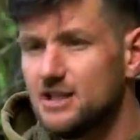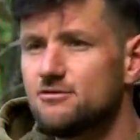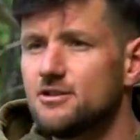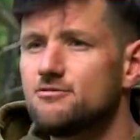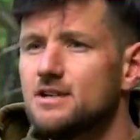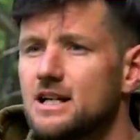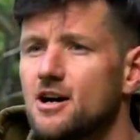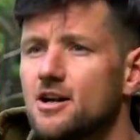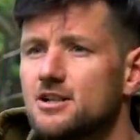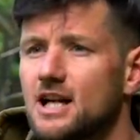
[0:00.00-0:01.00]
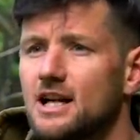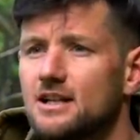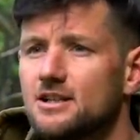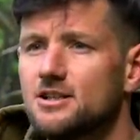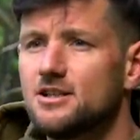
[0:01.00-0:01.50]
rods really are
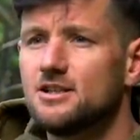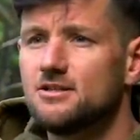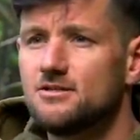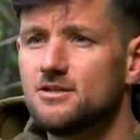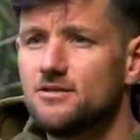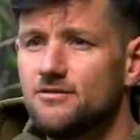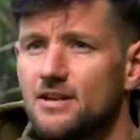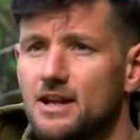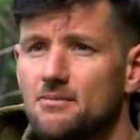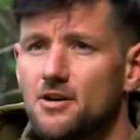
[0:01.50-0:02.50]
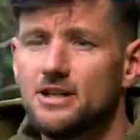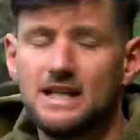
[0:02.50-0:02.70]
tailored to fit my